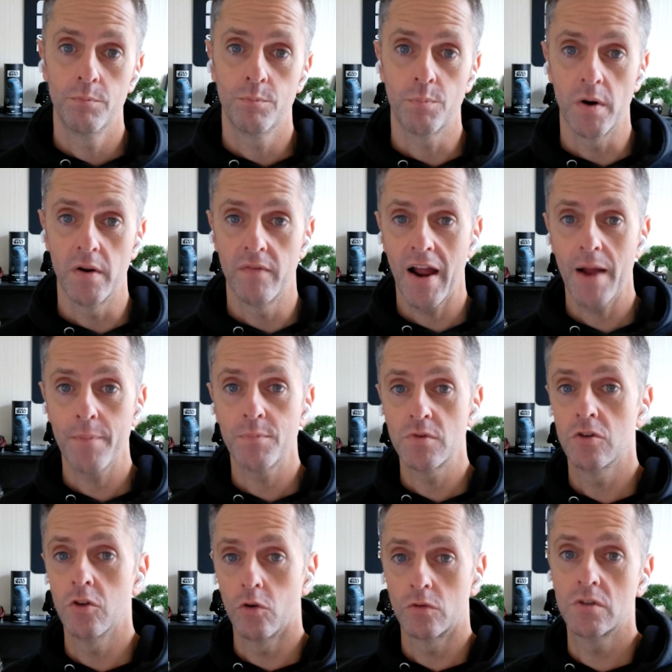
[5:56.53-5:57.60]
but if it
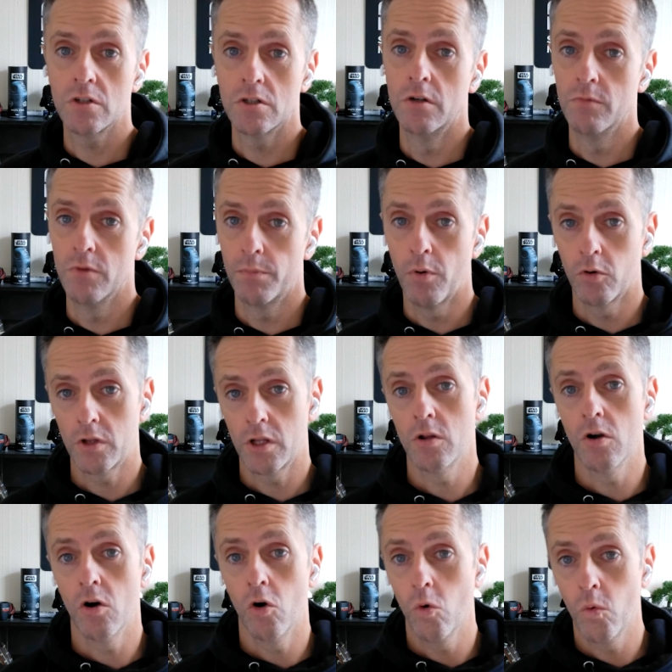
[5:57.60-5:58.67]
happens long term, the
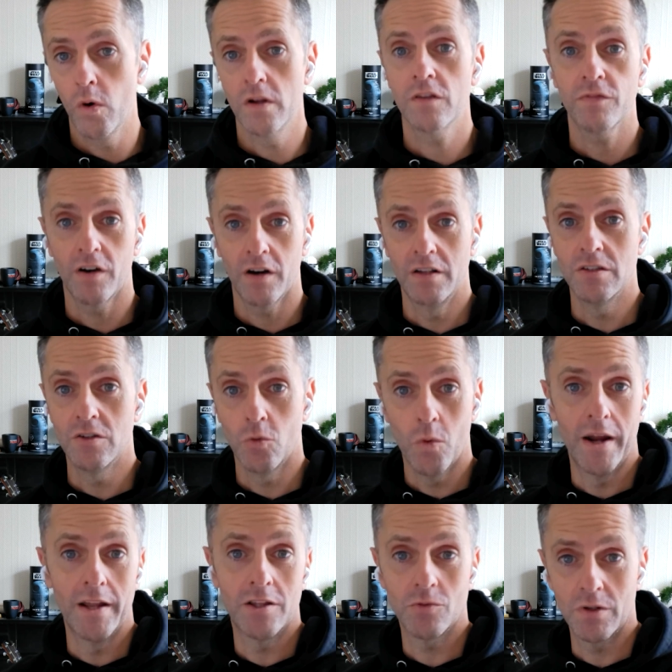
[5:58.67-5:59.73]
body always finds a way to